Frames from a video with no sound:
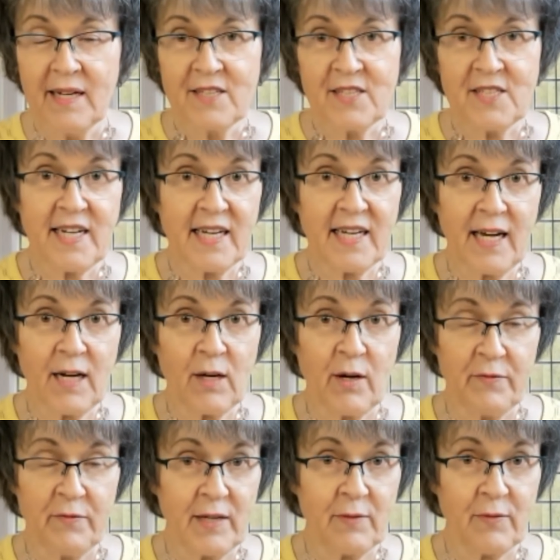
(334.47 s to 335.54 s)
to take care
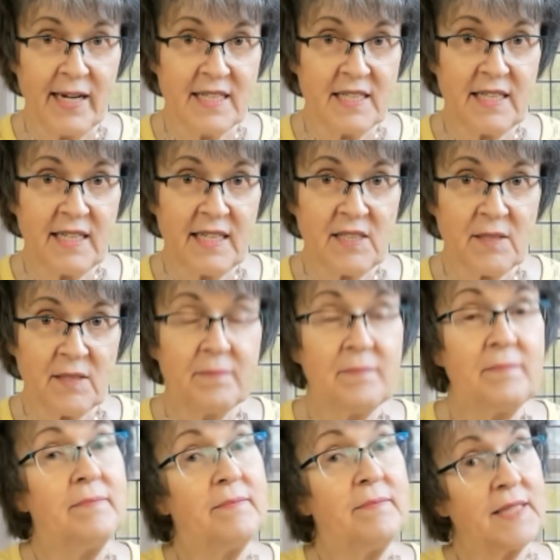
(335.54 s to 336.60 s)
of evil entities,
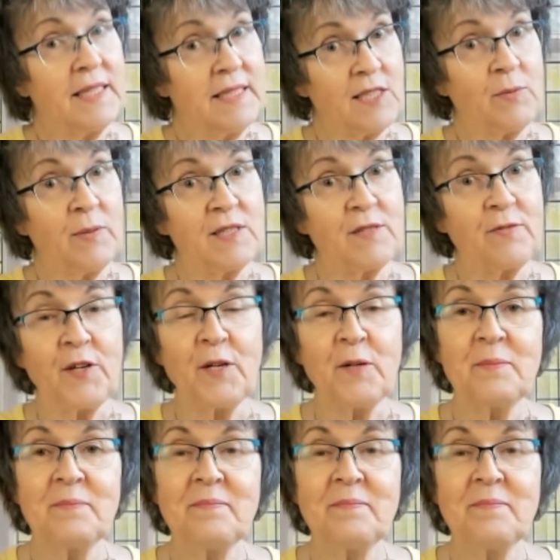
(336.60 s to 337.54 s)
then this one's for you.